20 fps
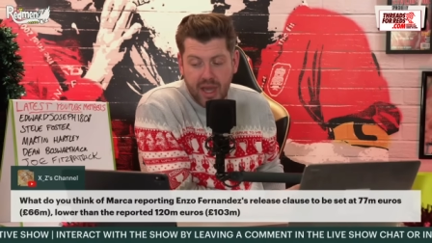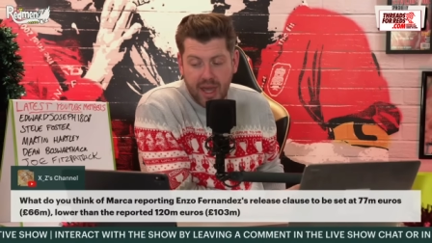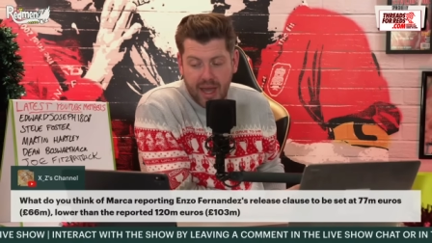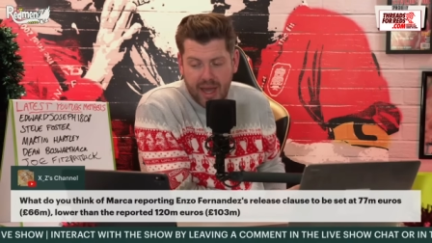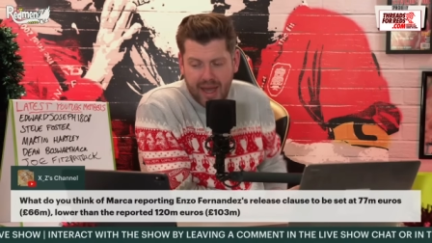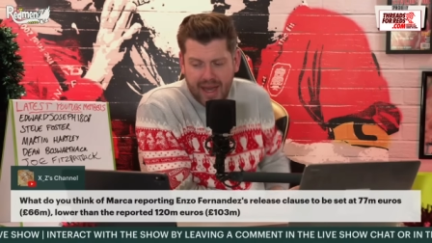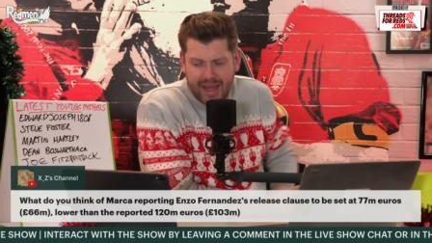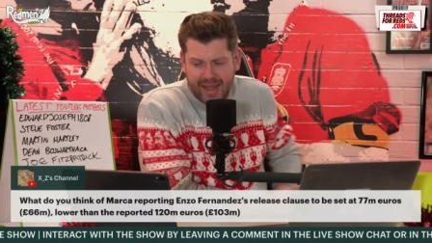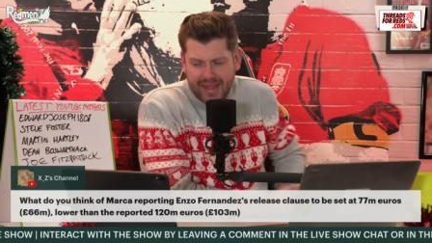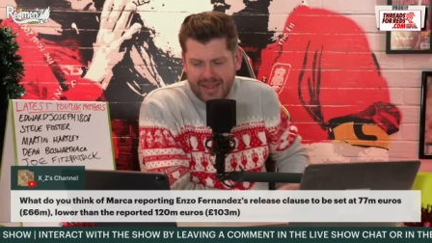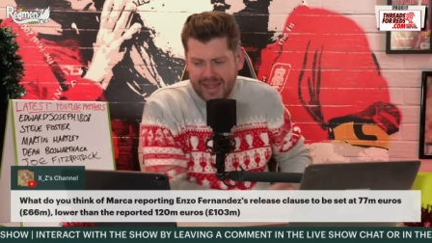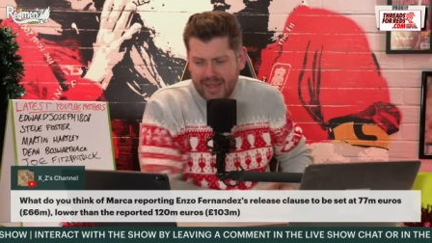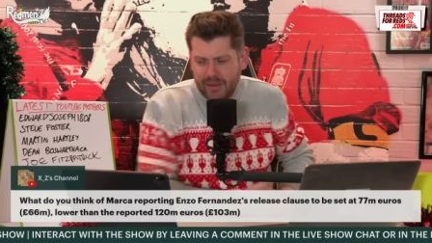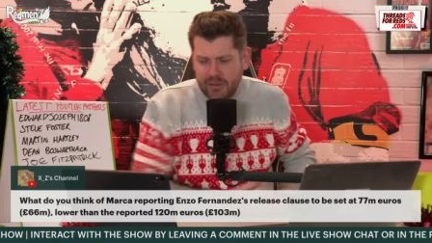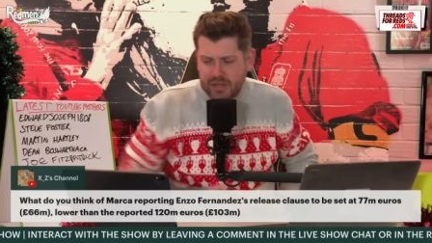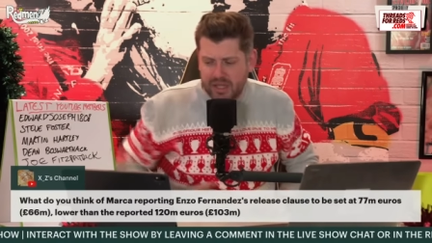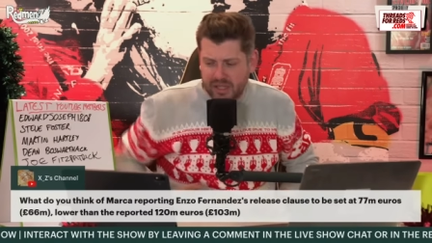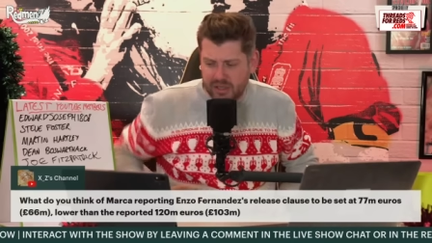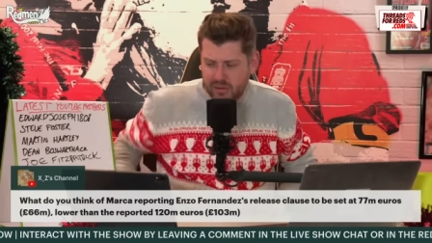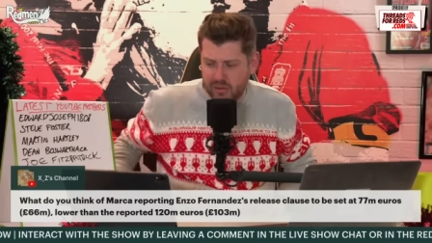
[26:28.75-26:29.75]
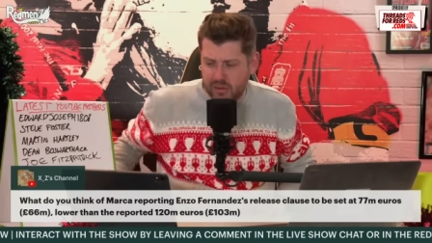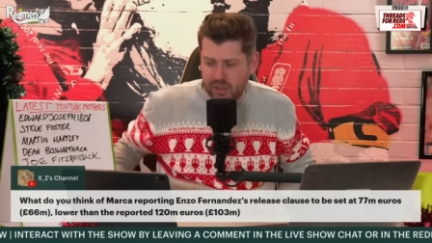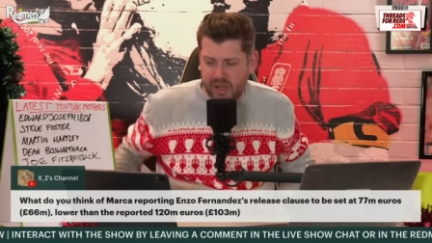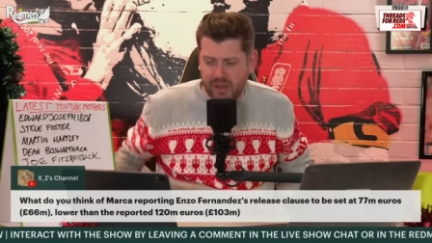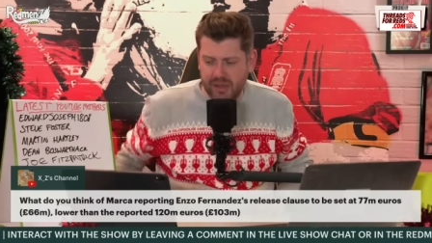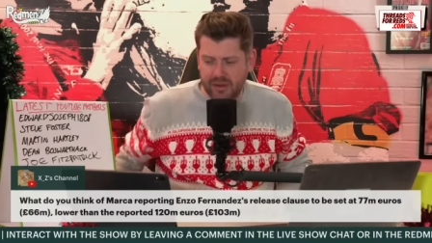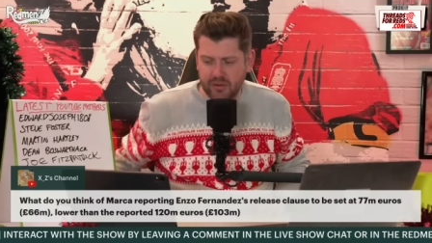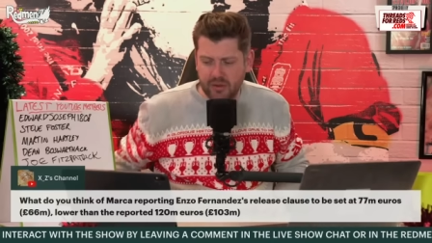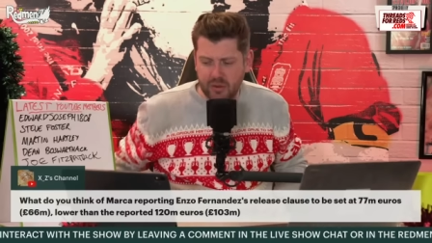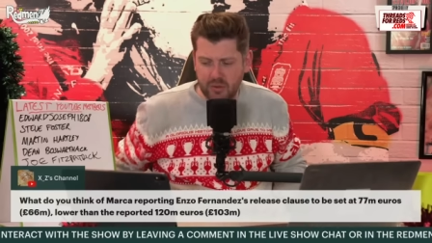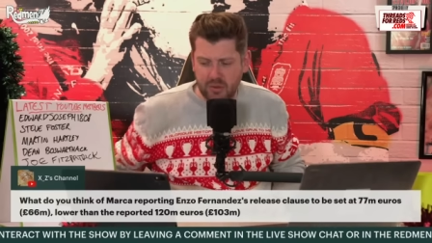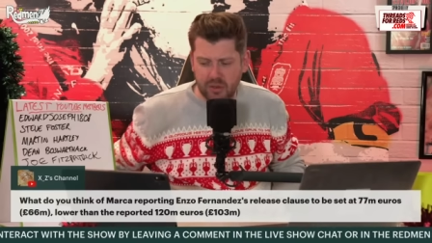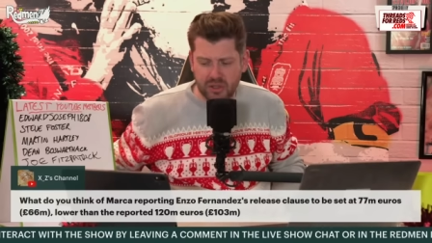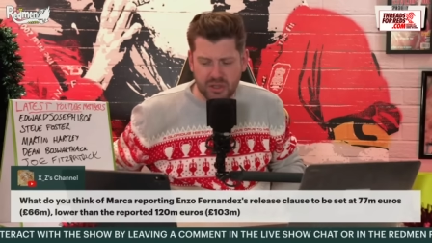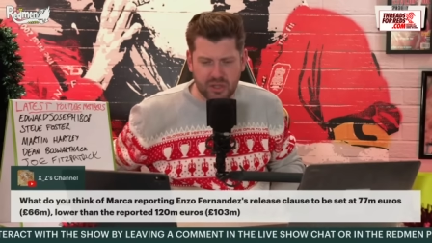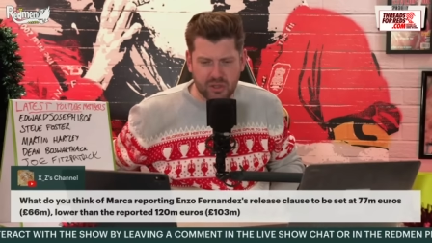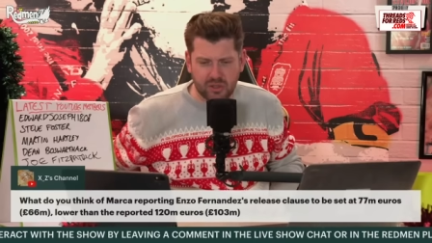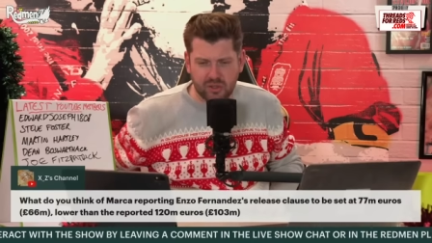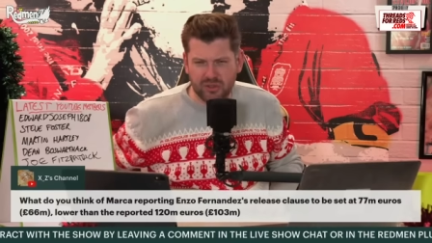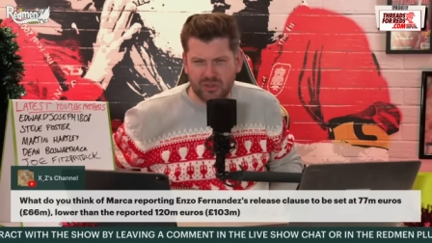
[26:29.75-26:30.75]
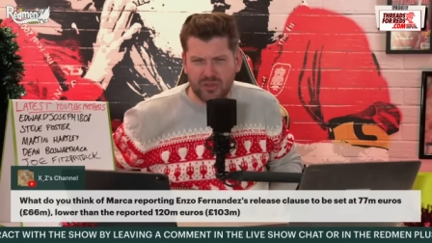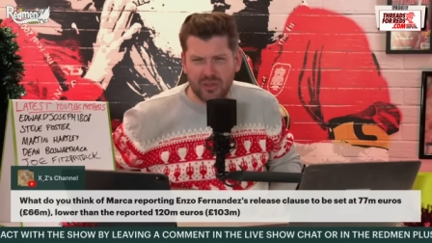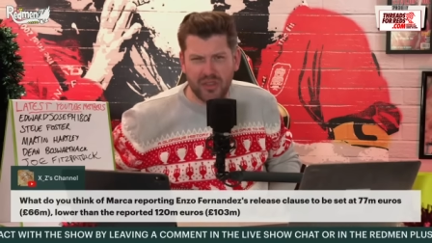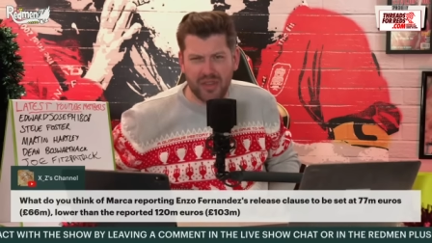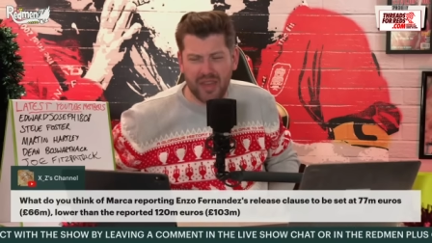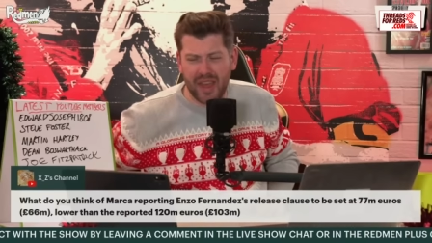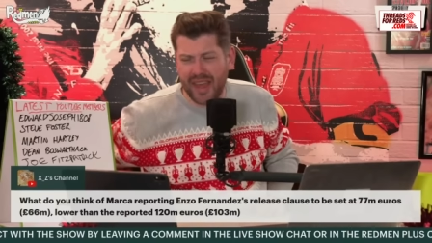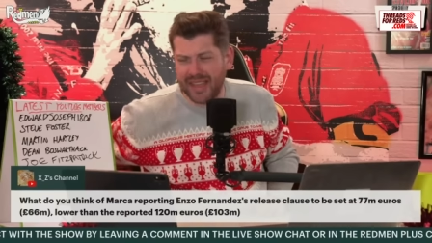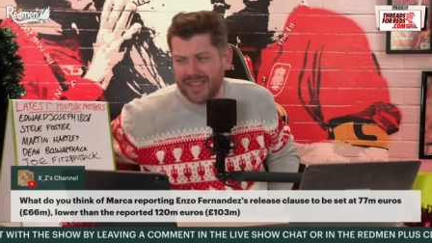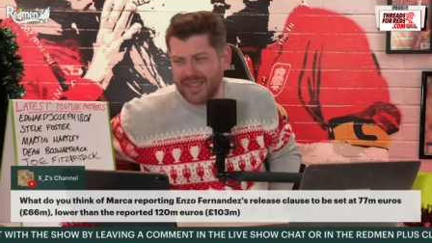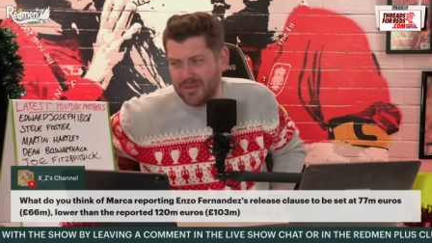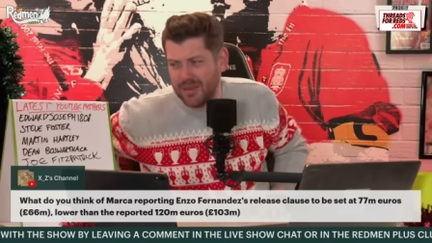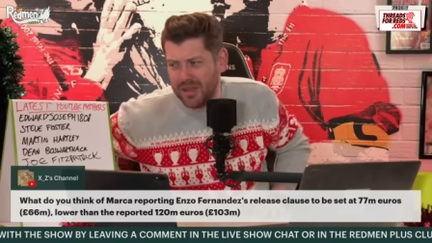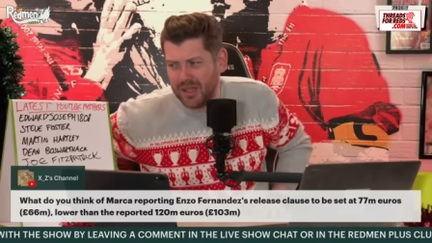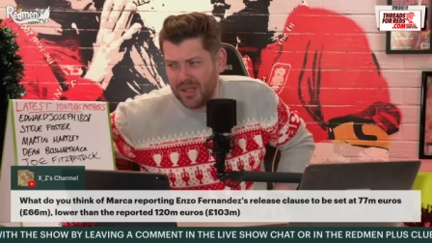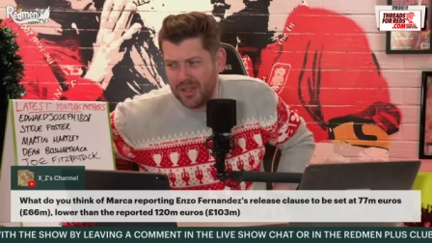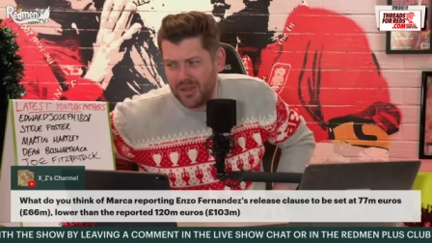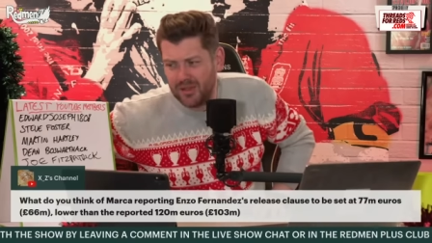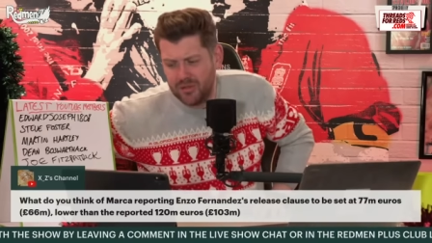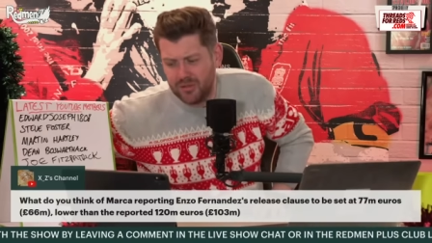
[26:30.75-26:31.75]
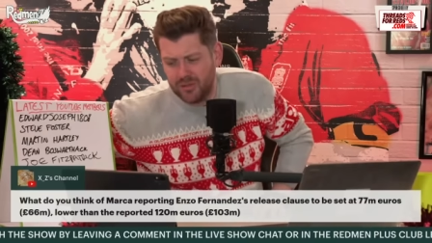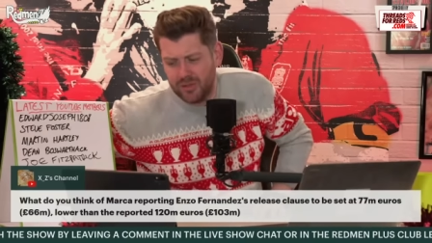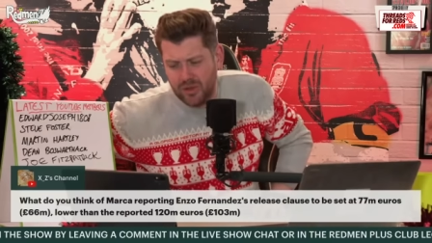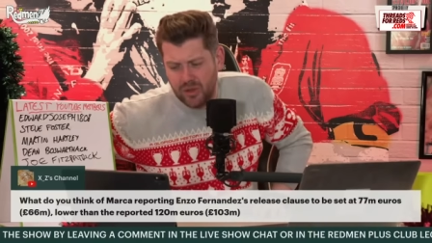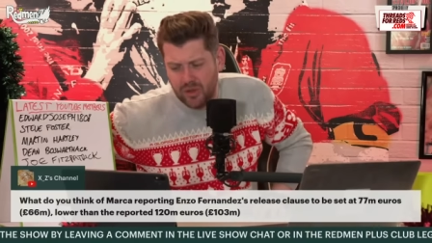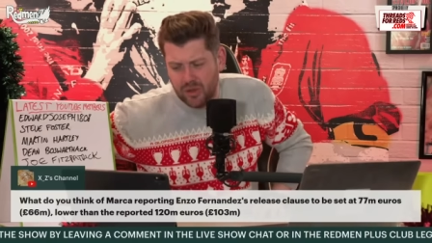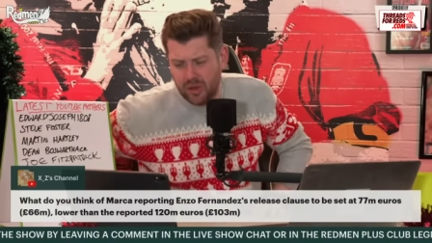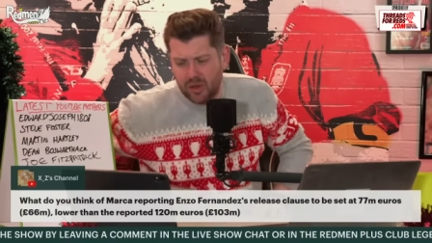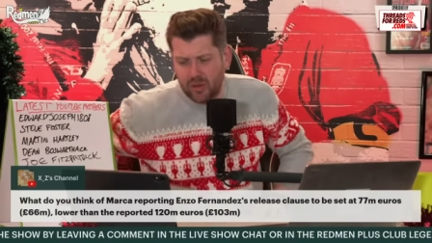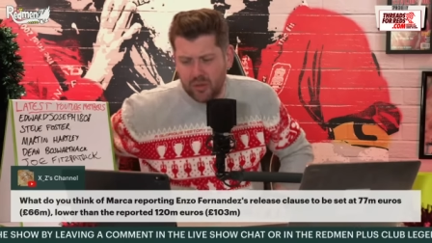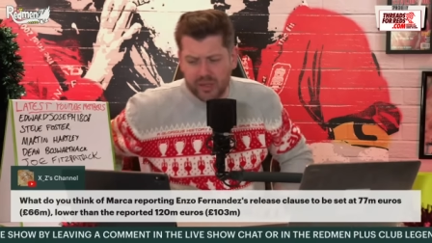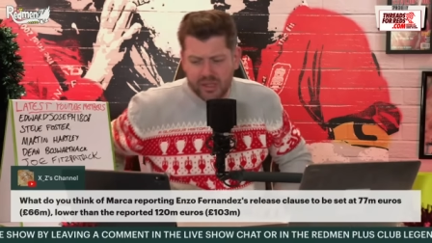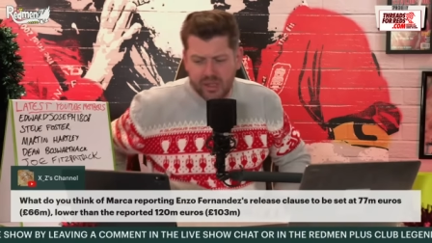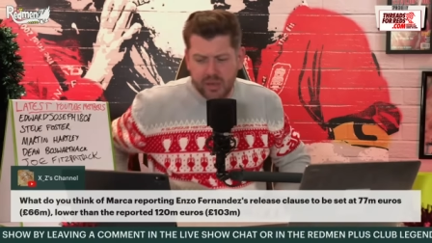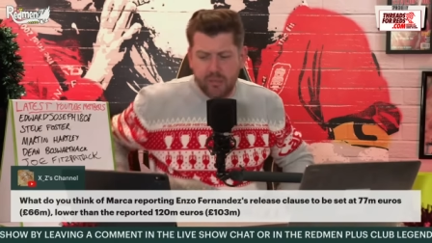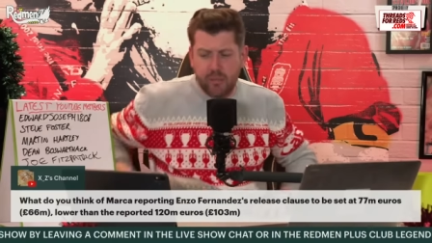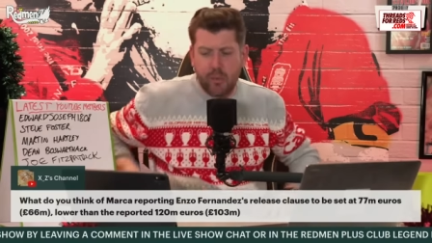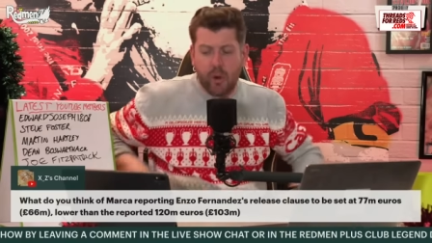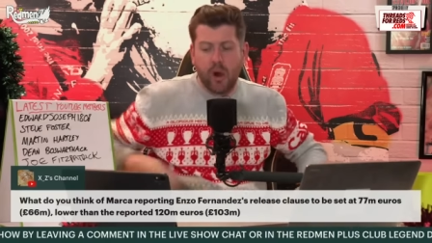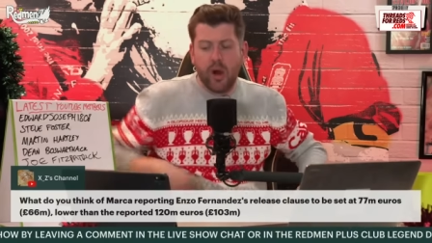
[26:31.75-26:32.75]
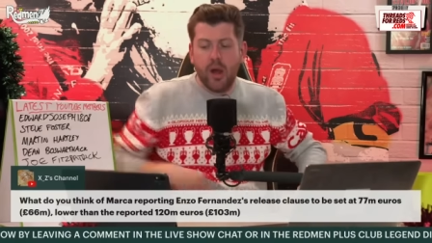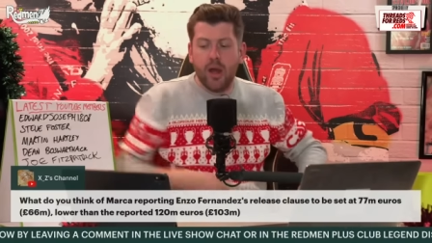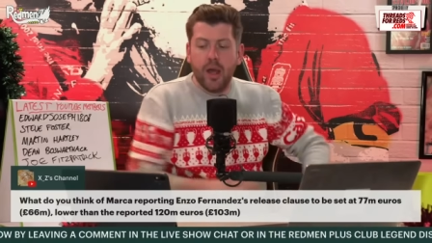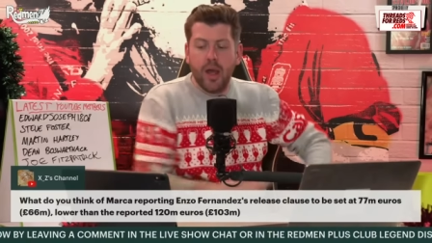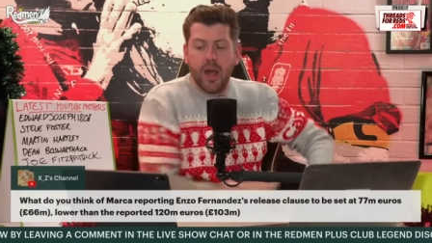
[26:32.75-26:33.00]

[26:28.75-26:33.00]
I think it was reported €130 million, wasn't it? But